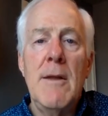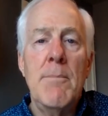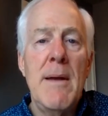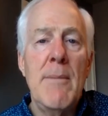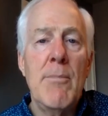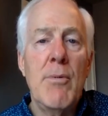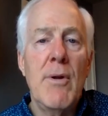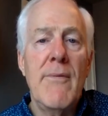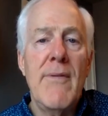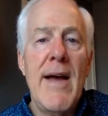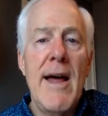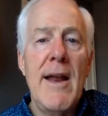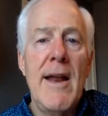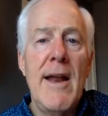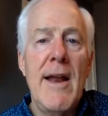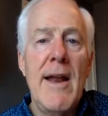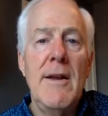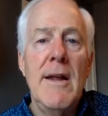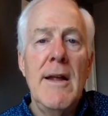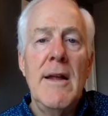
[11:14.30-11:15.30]
people have had
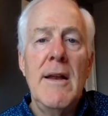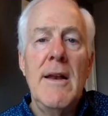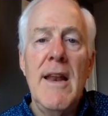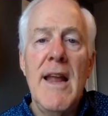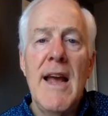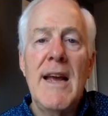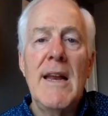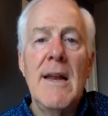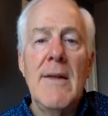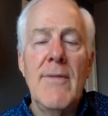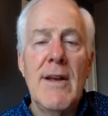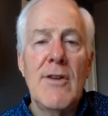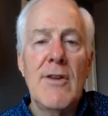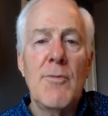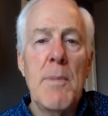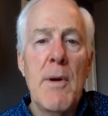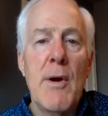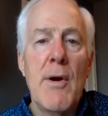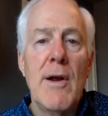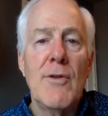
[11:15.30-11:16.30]
negative
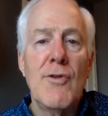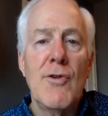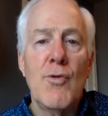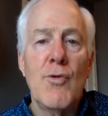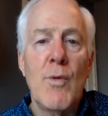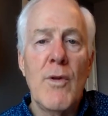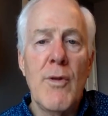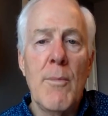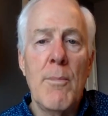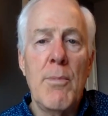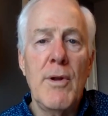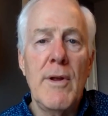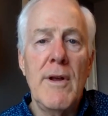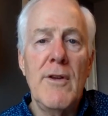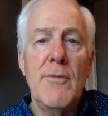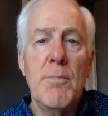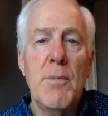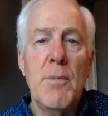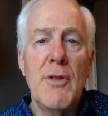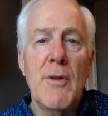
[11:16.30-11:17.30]
experiences with the
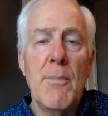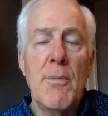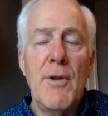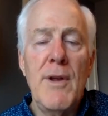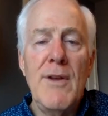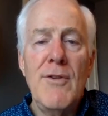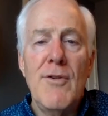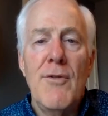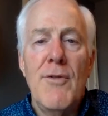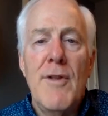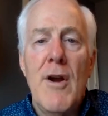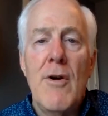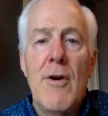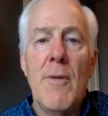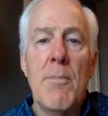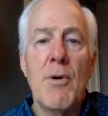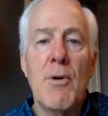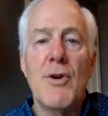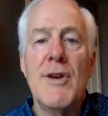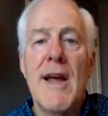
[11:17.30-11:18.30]
police, but the police are there to
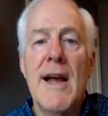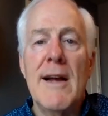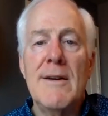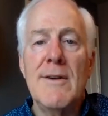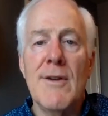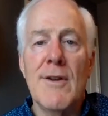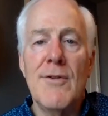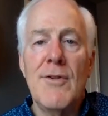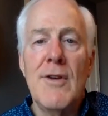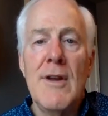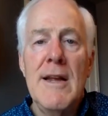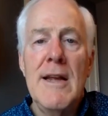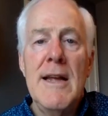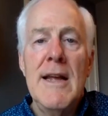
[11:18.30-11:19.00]
protect us.